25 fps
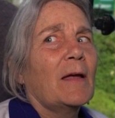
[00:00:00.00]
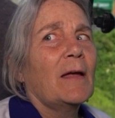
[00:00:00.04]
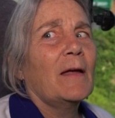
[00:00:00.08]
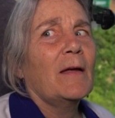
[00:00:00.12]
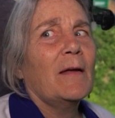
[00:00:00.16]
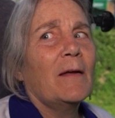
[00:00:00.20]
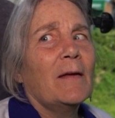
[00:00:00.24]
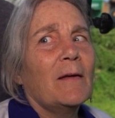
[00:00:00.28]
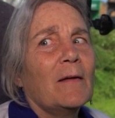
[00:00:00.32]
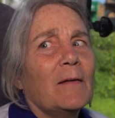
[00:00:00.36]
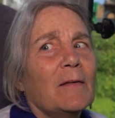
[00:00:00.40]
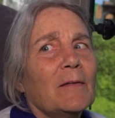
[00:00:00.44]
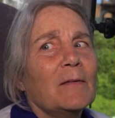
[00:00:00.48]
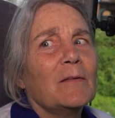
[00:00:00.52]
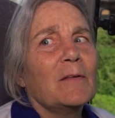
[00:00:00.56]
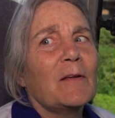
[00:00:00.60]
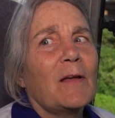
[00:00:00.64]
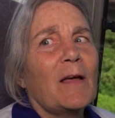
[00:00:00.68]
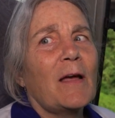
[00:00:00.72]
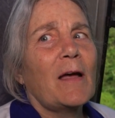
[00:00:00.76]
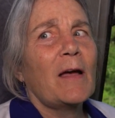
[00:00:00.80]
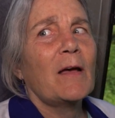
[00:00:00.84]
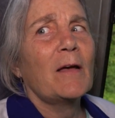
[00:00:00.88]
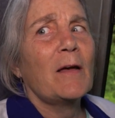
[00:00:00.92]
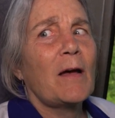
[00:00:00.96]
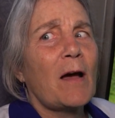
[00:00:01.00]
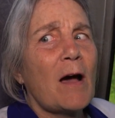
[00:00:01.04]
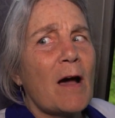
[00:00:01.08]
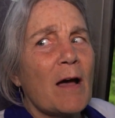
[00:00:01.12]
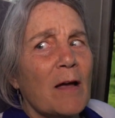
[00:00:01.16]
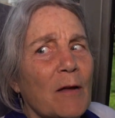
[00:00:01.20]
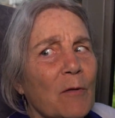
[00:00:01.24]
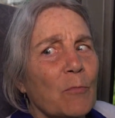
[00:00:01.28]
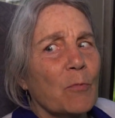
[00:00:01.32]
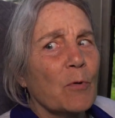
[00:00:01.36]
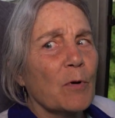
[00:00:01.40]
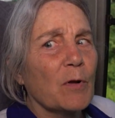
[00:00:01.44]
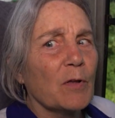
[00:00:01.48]
And
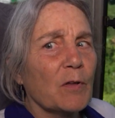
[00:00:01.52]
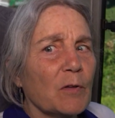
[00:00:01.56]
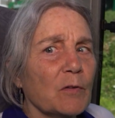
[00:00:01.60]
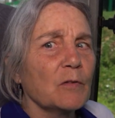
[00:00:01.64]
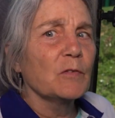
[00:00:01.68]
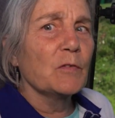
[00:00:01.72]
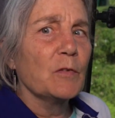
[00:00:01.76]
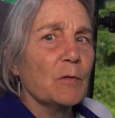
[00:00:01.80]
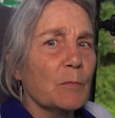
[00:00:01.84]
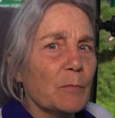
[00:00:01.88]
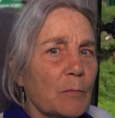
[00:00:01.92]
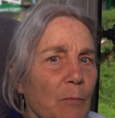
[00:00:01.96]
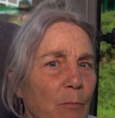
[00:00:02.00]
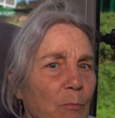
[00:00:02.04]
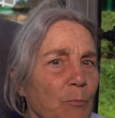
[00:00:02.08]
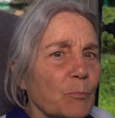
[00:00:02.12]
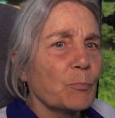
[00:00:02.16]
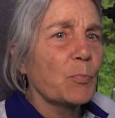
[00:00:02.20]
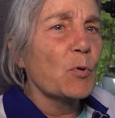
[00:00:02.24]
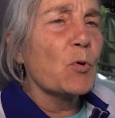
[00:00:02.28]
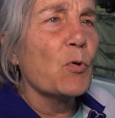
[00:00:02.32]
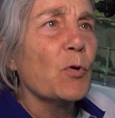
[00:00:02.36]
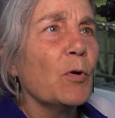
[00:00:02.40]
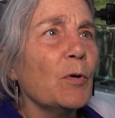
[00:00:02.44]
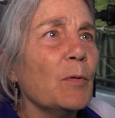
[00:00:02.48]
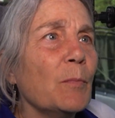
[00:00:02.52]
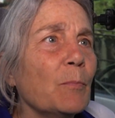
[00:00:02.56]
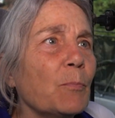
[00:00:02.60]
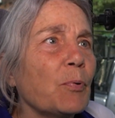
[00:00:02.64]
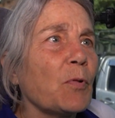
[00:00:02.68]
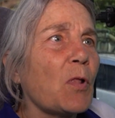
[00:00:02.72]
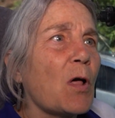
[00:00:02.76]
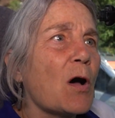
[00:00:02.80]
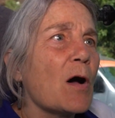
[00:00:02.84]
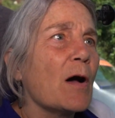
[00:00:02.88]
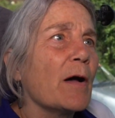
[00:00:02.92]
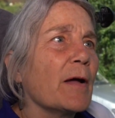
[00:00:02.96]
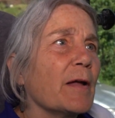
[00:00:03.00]
I was born
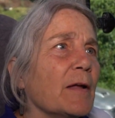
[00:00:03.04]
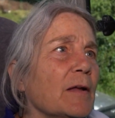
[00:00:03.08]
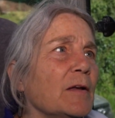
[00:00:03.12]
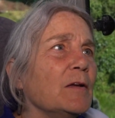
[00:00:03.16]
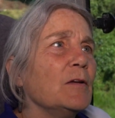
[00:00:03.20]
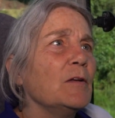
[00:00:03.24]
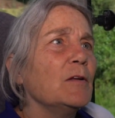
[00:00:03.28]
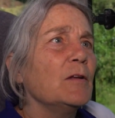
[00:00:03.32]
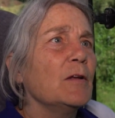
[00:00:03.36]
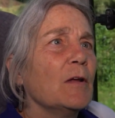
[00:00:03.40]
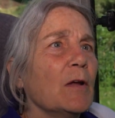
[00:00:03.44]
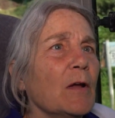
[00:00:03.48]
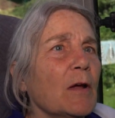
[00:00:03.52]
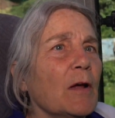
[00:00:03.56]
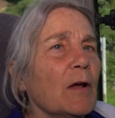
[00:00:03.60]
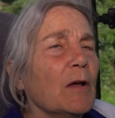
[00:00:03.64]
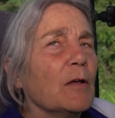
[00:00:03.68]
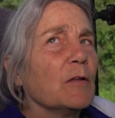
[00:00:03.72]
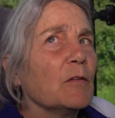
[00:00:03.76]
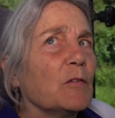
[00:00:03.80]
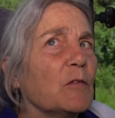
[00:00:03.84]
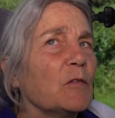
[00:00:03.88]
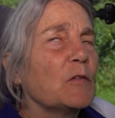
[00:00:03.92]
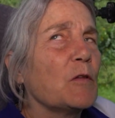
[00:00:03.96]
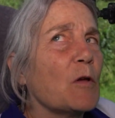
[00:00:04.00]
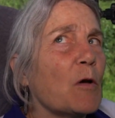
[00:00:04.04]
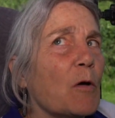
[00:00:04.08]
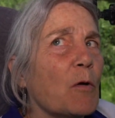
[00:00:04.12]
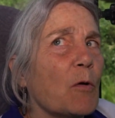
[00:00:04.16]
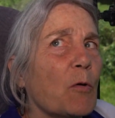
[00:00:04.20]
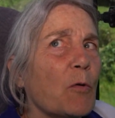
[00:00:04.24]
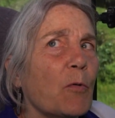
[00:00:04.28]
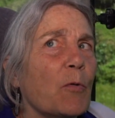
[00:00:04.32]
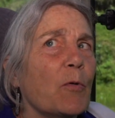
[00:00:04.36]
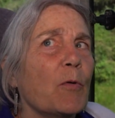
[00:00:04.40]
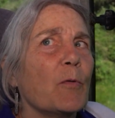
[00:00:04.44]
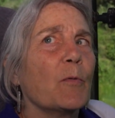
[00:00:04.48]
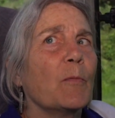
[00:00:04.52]
blind,
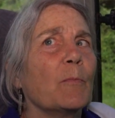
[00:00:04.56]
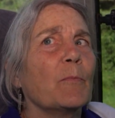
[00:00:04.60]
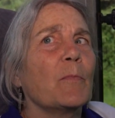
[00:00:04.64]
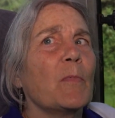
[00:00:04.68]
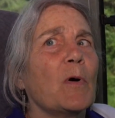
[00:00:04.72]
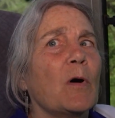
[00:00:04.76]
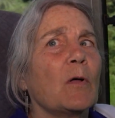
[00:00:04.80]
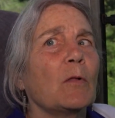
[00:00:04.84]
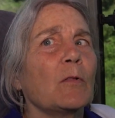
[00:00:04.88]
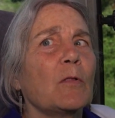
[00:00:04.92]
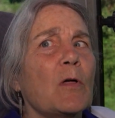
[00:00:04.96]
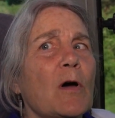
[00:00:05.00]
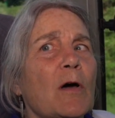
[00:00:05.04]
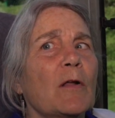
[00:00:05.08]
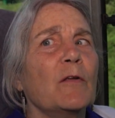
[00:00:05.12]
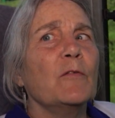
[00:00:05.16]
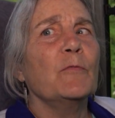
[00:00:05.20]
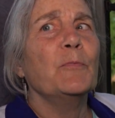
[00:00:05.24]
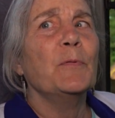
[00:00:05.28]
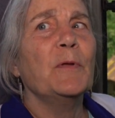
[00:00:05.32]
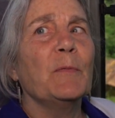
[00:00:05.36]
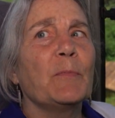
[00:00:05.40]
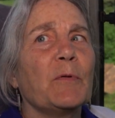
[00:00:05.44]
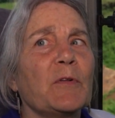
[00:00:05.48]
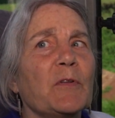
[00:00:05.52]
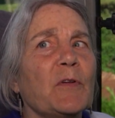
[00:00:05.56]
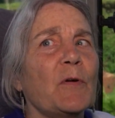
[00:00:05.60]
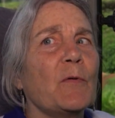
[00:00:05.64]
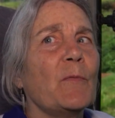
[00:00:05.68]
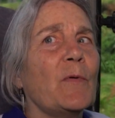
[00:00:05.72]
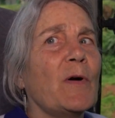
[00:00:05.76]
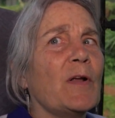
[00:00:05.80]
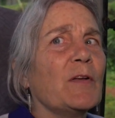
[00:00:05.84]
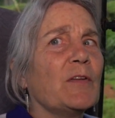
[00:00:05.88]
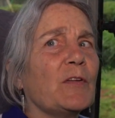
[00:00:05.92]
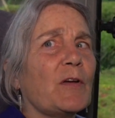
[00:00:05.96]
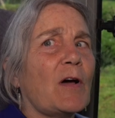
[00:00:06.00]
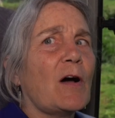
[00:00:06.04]
so a lot of people don't
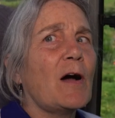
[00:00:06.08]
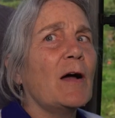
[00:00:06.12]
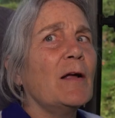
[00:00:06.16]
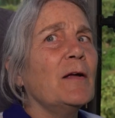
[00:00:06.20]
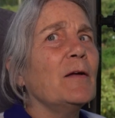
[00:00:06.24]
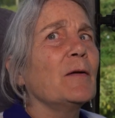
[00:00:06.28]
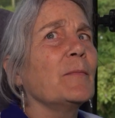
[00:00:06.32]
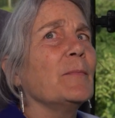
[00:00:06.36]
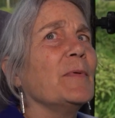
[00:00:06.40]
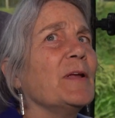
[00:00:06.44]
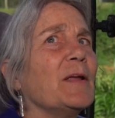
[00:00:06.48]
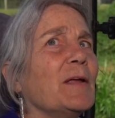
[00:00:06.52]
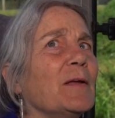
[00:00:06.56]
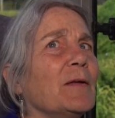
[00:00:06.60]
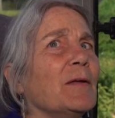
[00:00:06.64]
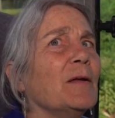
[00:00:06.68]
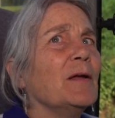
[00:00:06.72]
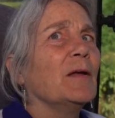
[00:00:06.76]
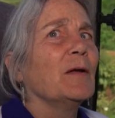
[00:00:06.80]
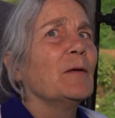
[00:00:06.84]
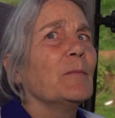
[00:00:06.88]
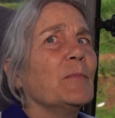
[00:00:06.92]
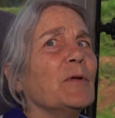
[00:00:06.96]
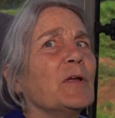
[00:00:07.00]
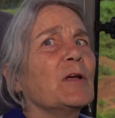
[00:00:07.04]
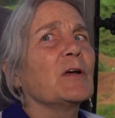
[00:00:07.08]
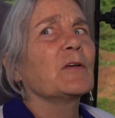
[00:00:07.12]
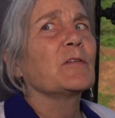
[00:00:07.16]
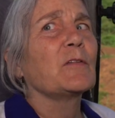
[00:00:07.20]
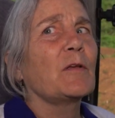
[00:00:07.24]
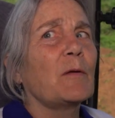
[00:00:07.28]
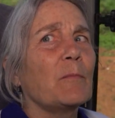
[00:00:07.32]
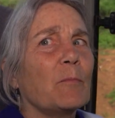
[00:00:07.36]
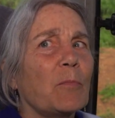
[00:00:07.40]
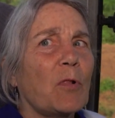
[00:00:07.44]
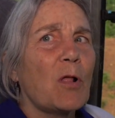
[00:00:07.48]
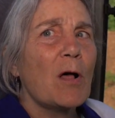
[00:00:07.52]
want to hire me because I'm